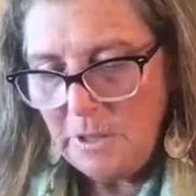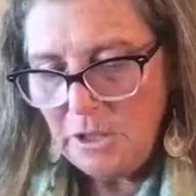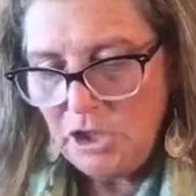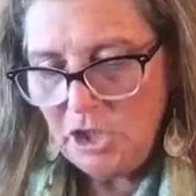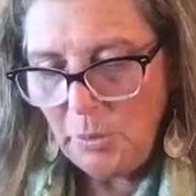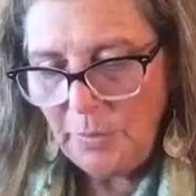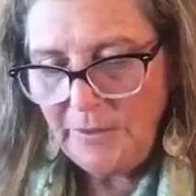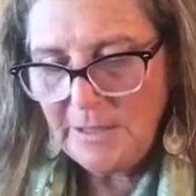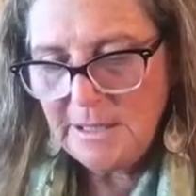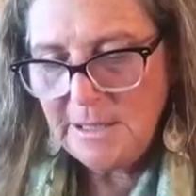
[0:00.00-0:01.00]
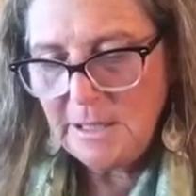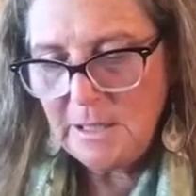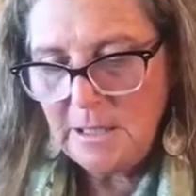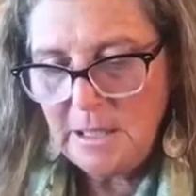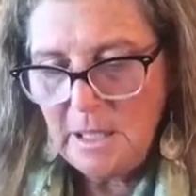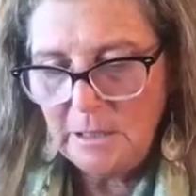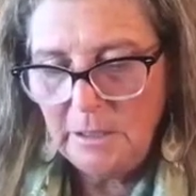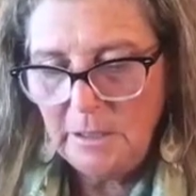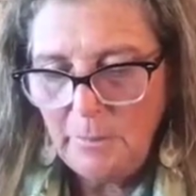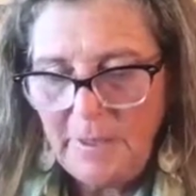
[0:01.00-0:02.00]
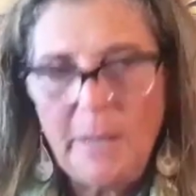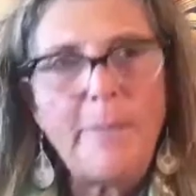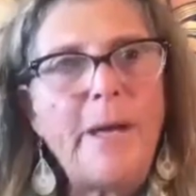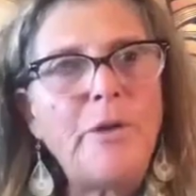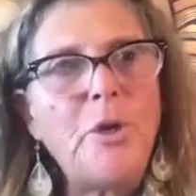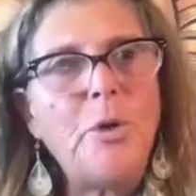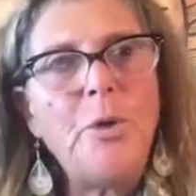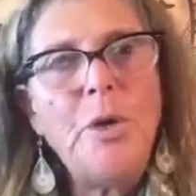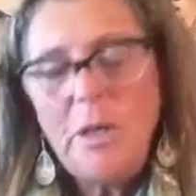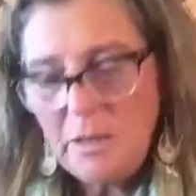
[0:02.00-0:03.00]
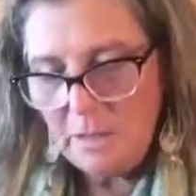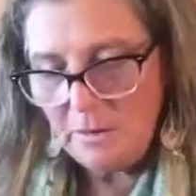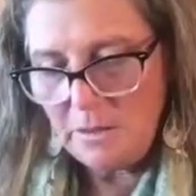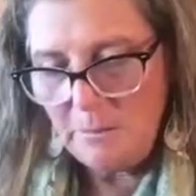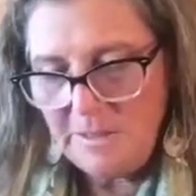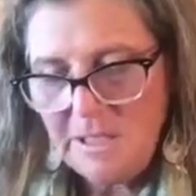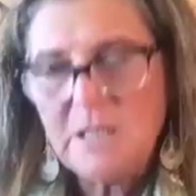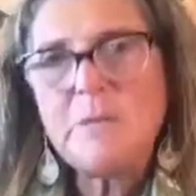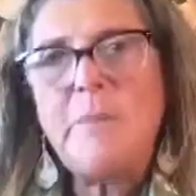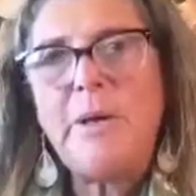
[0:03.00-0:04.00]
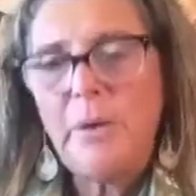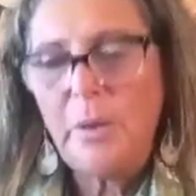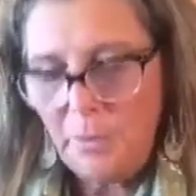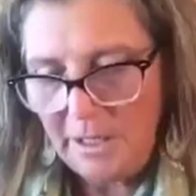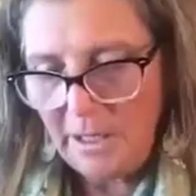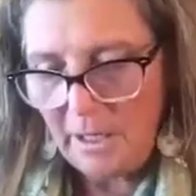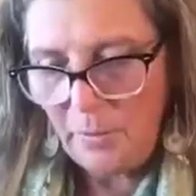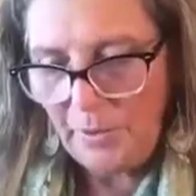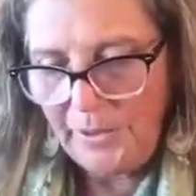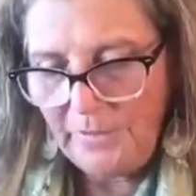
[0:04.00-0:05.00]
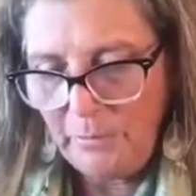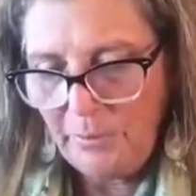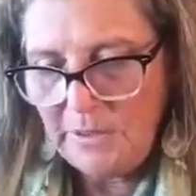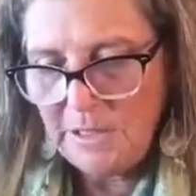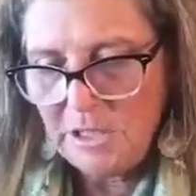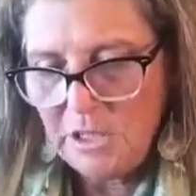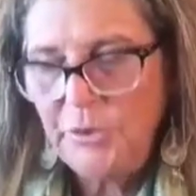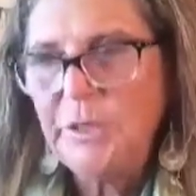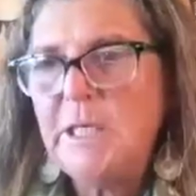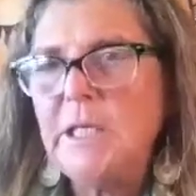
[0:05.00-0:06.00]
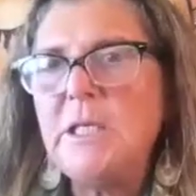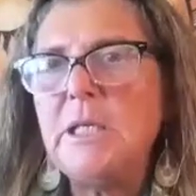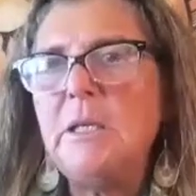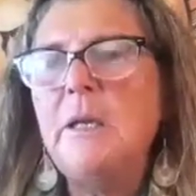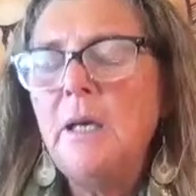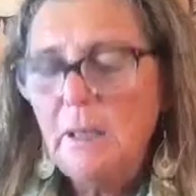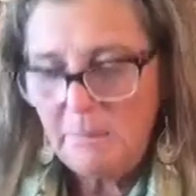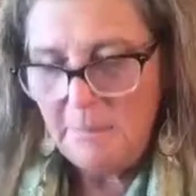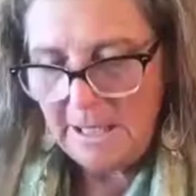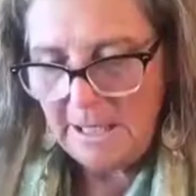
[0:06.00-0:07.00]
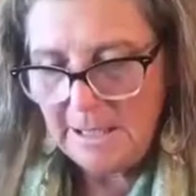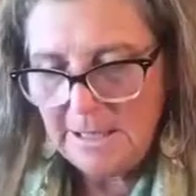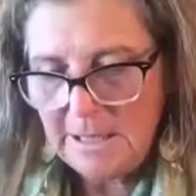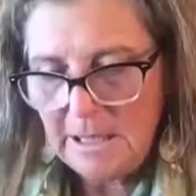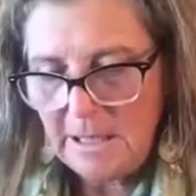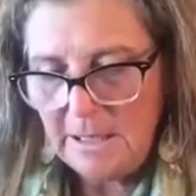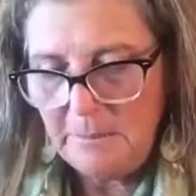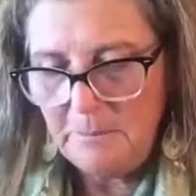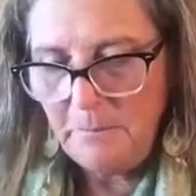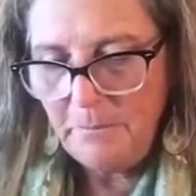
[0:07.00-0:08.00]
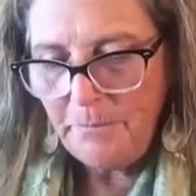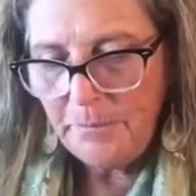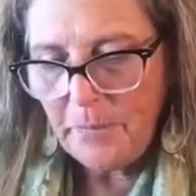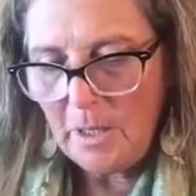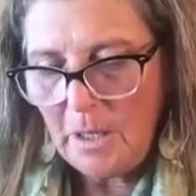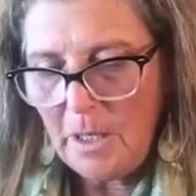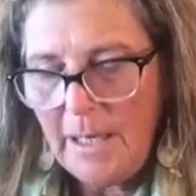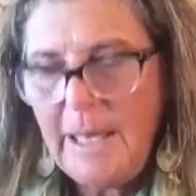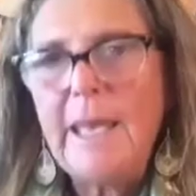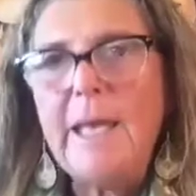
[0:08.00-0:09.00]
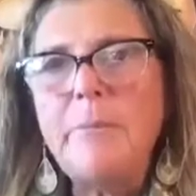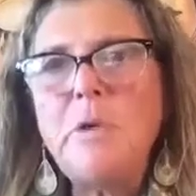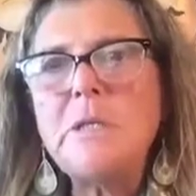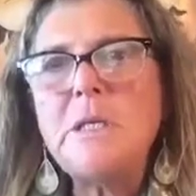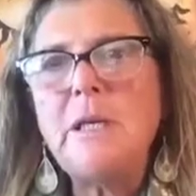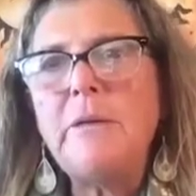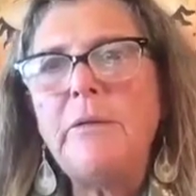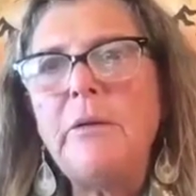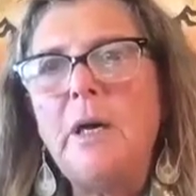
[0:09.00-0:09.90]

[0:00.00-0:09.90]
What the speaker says: share with us a little bit about the business model. I wanted to bring this to your attention because I am using,